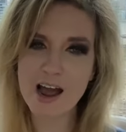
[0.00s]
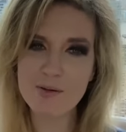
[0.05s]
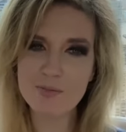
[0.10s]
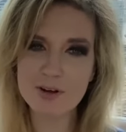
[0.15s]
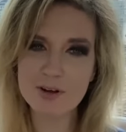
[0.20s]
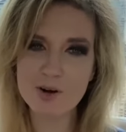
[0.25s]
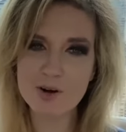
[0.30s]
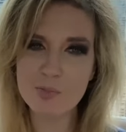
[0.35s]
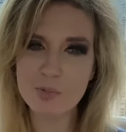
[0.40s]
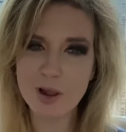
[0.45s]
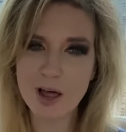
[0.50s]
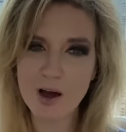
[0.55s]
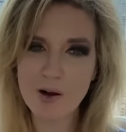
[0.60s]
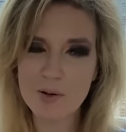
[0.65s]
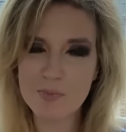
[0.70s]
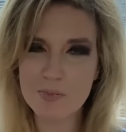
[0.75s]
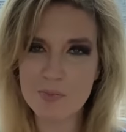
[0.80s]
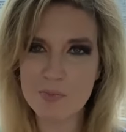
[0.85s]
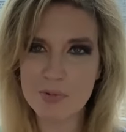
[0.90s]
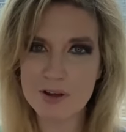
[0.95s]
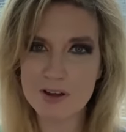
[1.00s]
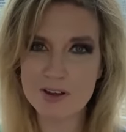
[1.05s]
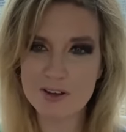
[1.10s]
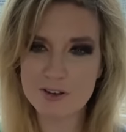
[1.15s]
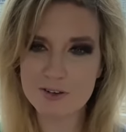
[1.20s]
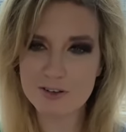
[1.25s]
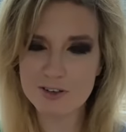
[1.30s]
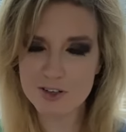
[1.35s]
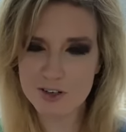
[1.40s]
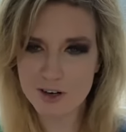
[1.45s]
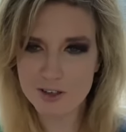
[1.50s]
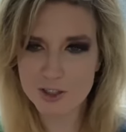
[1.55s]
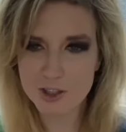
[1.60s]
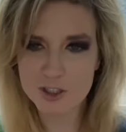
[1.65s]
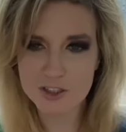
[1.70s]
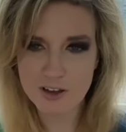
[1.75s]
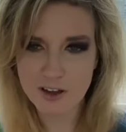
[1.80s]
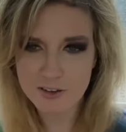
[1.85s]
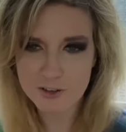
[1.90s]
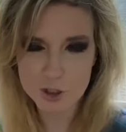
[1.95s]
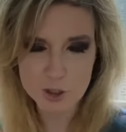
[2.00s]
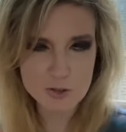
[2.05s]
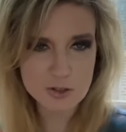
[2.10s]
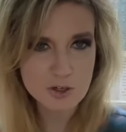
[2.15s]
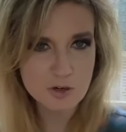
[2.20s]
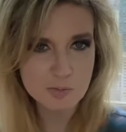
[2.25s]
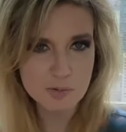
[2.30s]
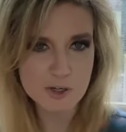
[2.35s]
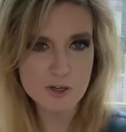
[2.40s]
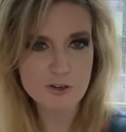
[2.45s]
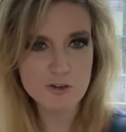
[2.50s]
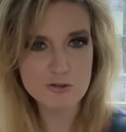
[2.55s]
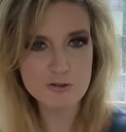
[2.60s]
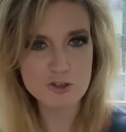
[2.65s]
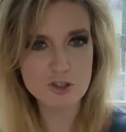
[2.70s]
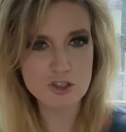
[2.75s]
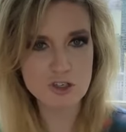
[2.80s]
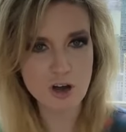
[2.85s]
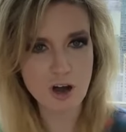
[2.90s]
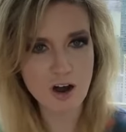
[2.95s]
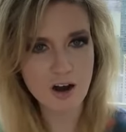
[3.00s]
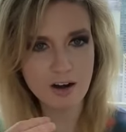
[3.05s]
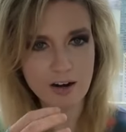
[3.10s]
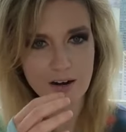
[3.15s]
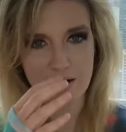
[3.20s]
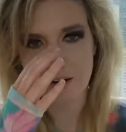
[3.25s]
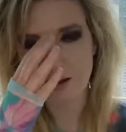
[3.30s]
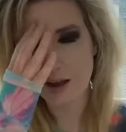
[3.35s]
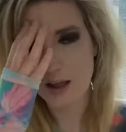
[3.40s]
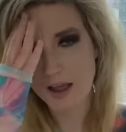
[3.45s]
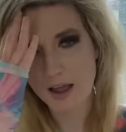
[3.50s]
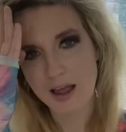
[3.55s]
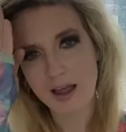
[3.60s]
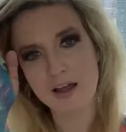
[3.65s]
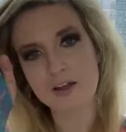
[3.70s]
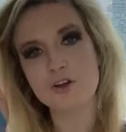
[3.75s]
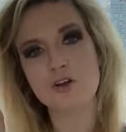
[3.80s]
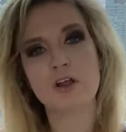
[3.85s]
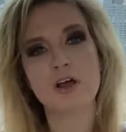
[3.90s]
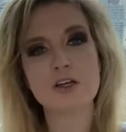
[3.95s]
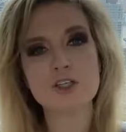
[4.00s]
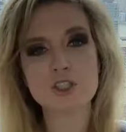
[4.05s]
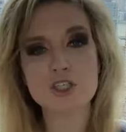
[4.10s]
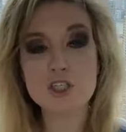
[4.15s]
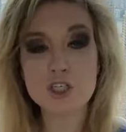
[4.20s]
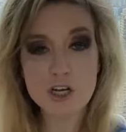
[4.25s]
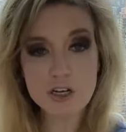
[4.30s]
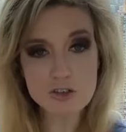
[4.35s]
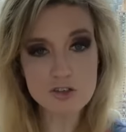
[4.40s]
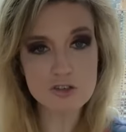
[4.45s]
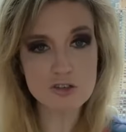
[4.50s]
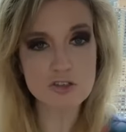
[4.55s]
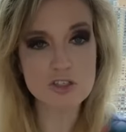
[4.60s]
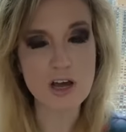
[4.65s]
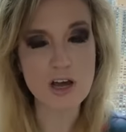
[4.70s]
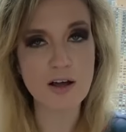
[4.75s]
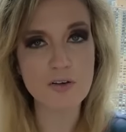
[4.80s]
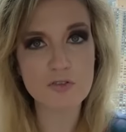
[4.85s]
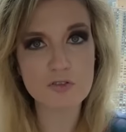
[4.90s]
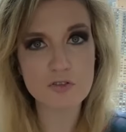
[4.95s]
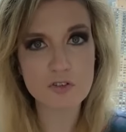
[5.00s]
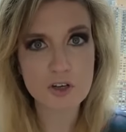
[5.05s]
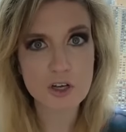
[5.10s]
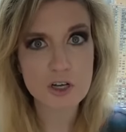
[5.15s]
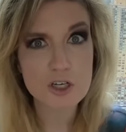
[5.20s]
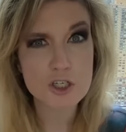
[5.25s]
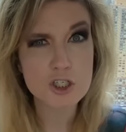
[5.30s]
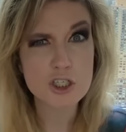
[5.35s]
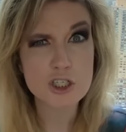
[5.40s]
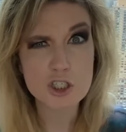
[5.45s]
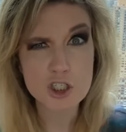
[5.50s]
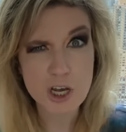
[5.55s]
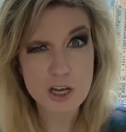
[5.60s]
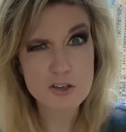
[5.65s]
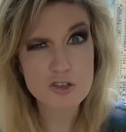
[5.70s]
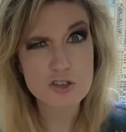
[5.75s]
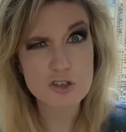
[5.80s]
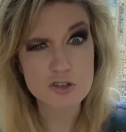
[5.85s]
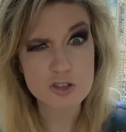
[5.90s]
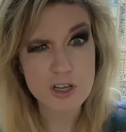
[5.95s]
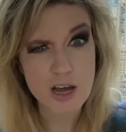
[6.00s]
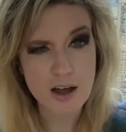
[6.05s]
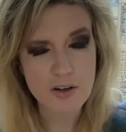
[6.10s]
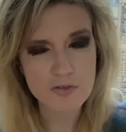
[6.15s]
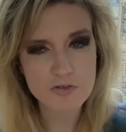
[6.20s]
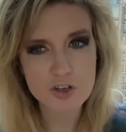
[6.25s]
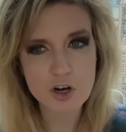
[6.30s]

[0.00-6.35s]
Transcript: I'm gonna blow up and be a huge." You know, she thought she was gonna be a huge star, and you're like, she jinxed herself. She jinxed herself.